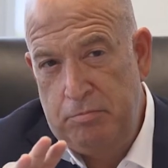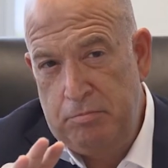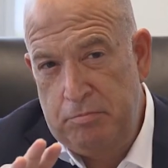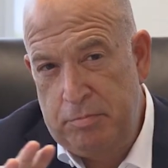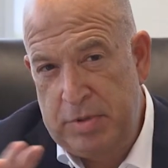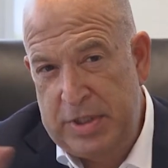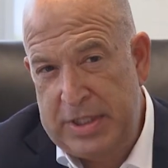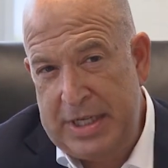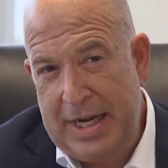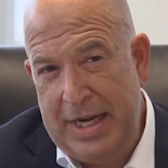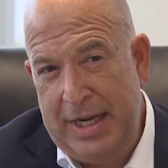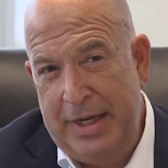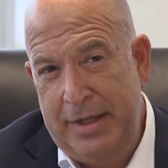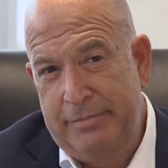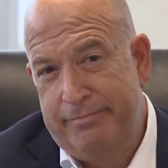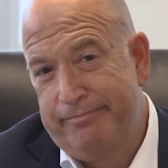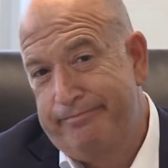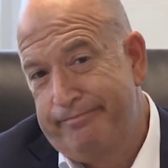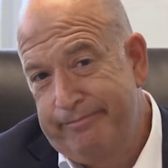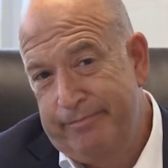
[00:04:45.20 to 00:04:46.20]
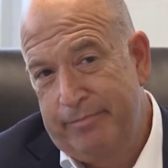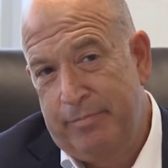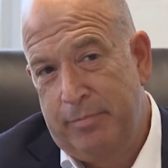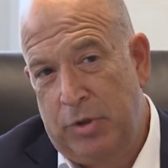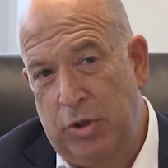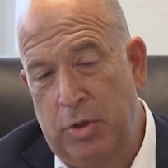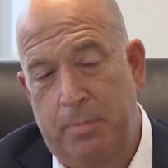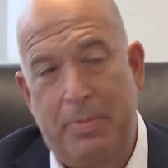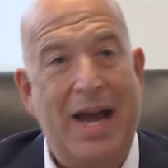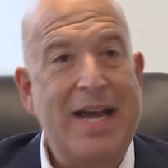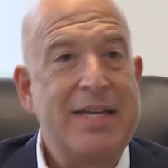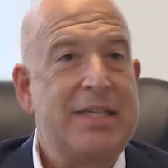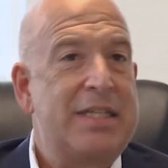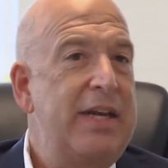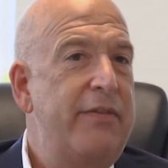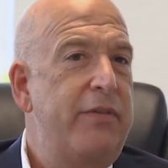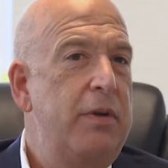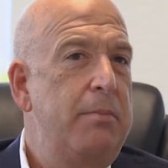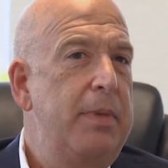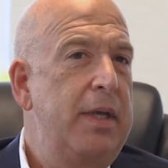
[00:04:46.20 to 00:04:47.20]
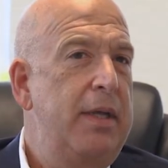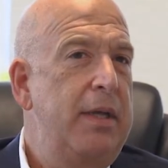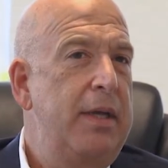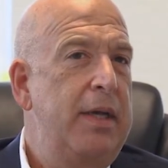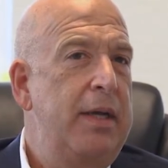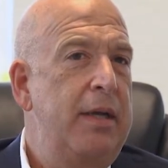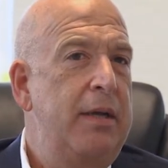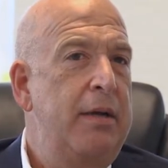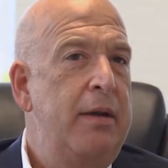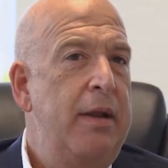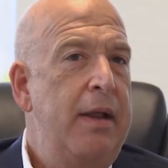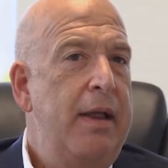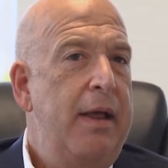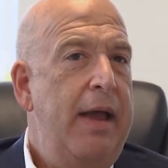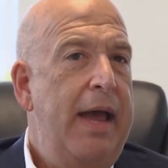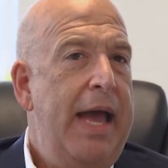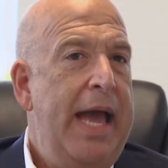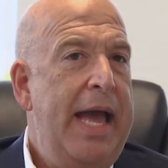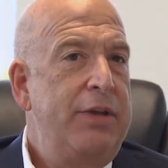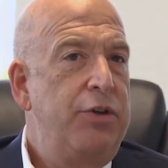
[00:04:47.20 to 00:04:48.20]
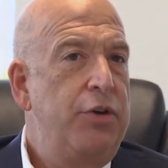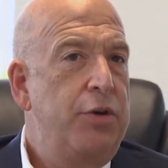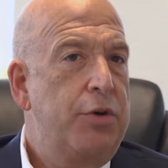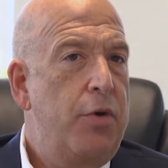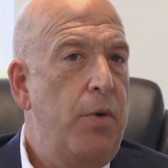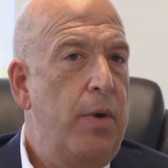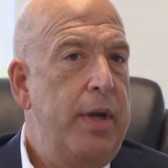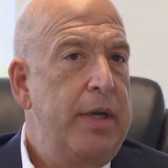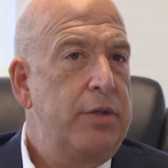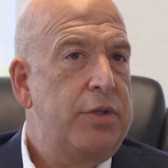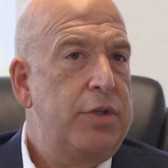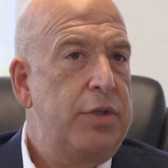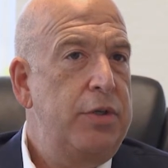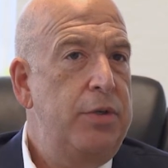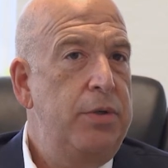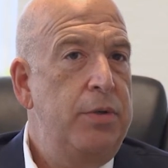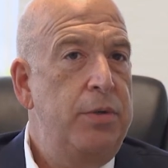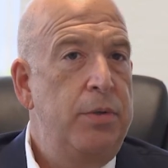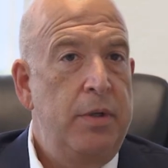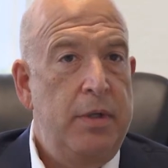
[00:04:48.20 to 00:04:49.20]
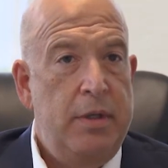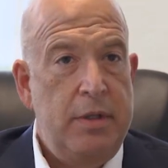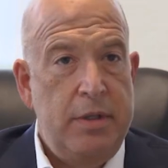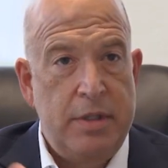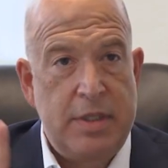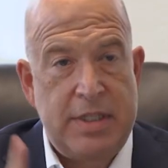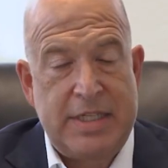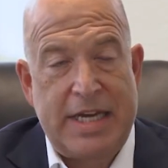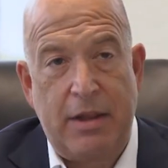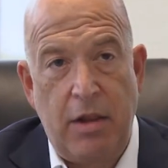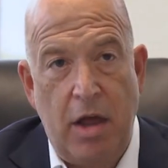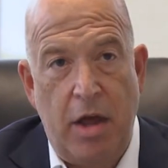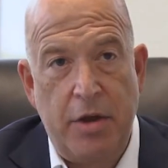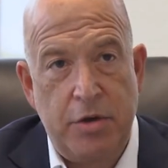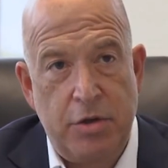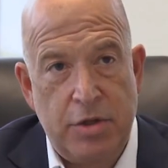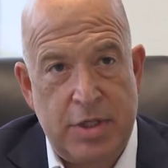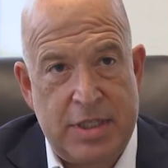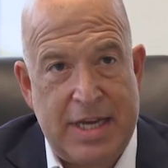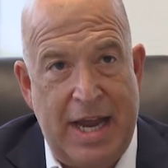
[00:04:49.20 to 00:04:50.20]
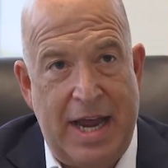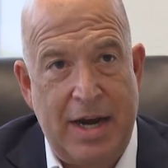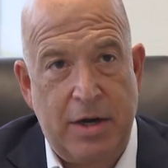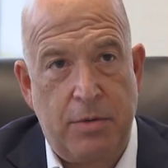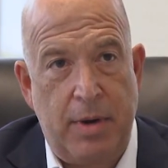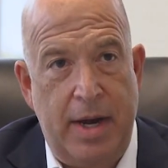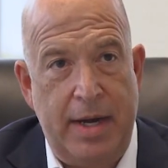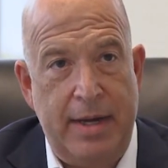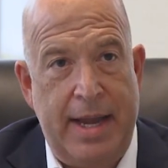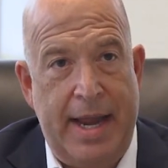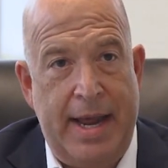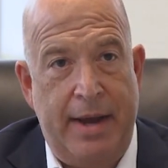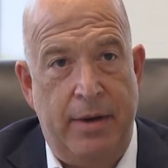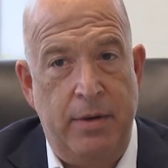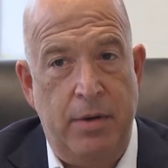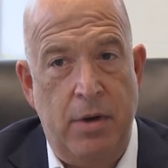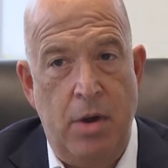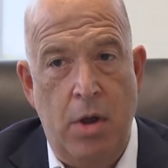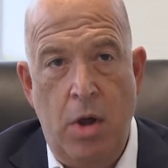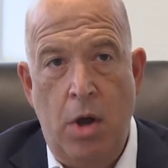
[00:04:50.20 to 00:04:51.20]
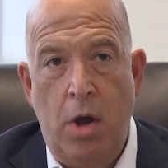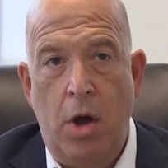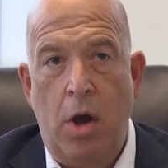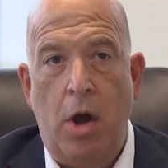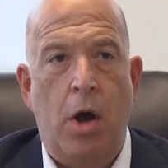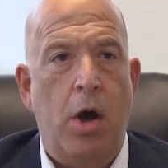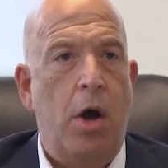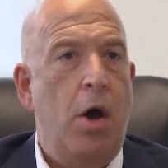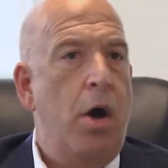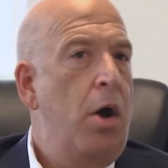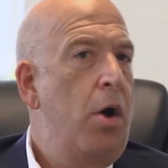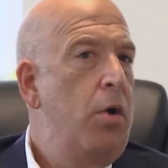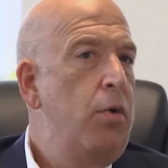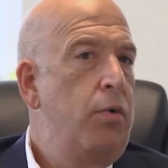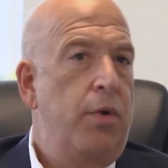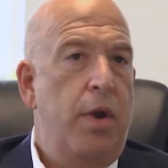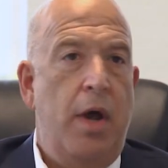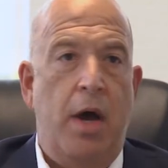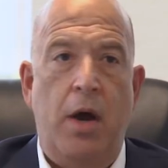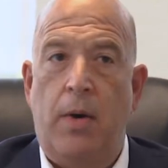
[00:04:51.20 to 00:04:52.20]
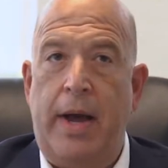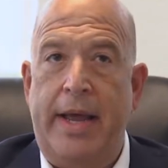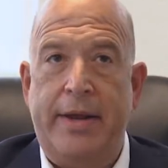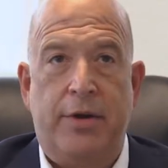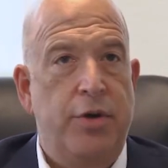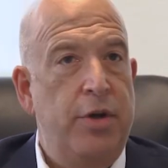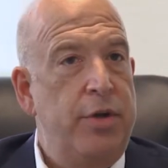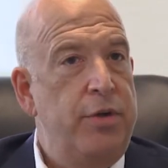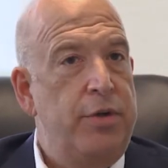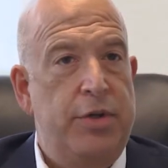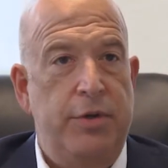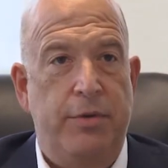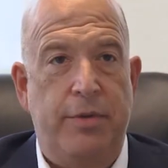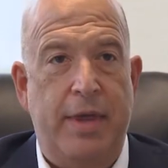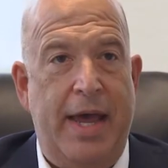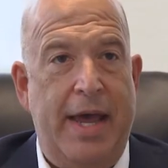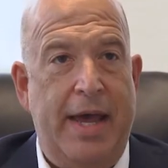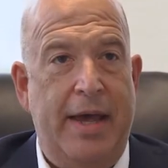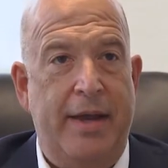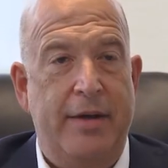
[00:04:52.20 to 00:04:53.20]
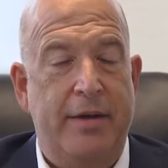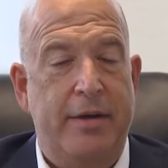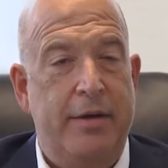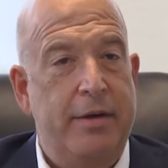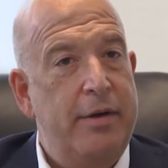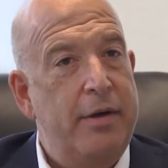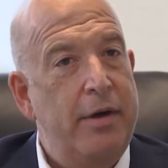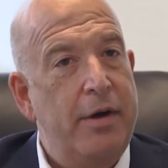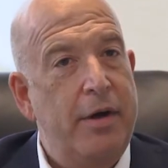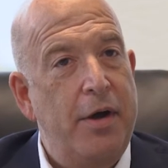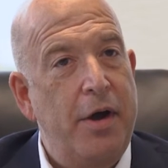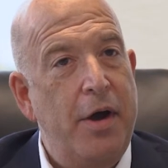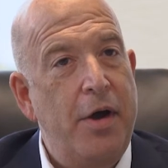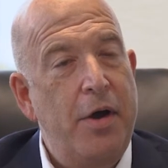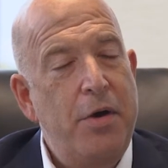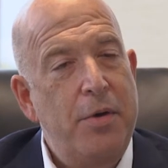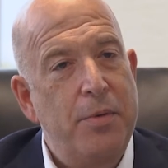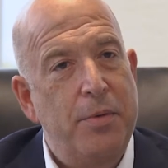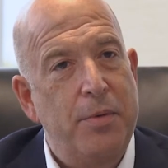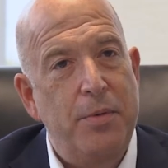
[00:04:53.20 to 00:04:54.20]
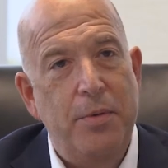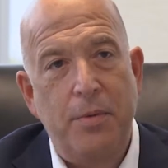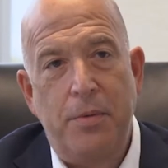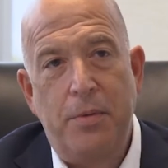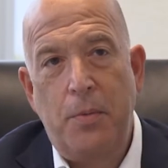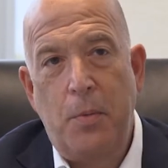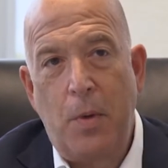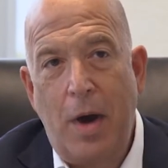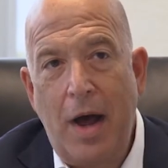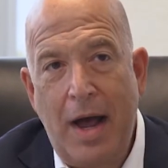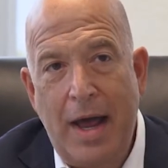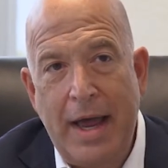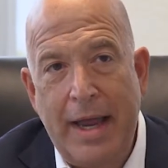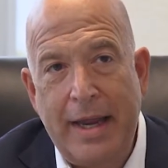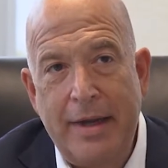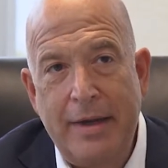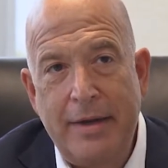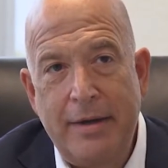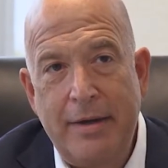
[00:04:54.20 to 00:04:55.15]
say goodbye 7 million, and you're going to sell all your stock right now. Oh no, I couldn't do that. Oh, why?